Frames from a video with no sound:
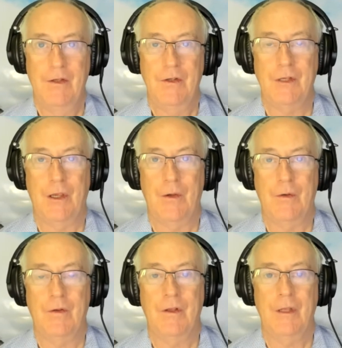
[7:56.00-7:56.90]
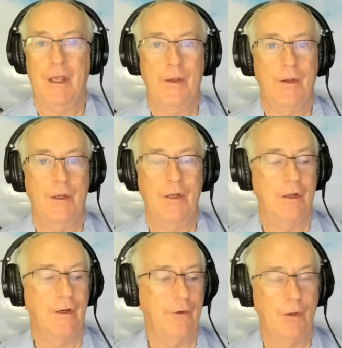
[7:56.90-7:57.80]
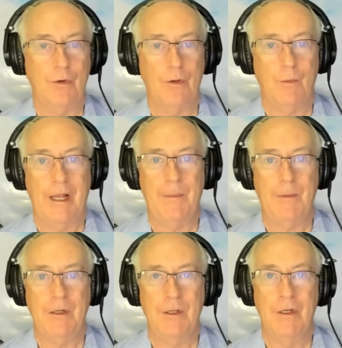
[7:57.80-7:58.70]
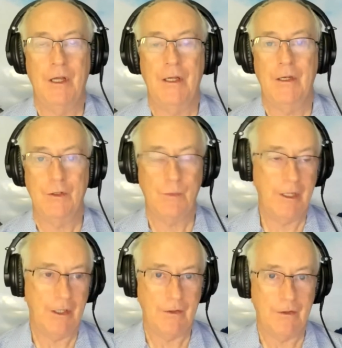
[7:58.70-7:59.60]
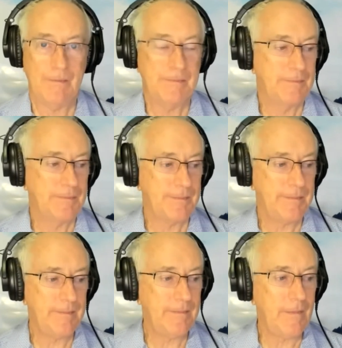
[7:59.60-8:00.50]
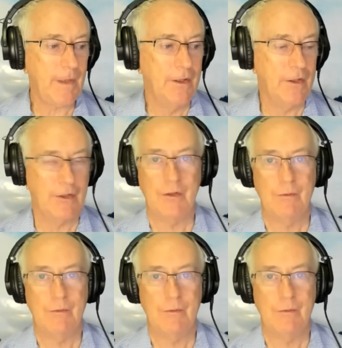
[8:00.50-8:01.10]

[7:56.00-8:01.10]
So, uh, and, and if you look at what happened in the nineteen twenties, this is a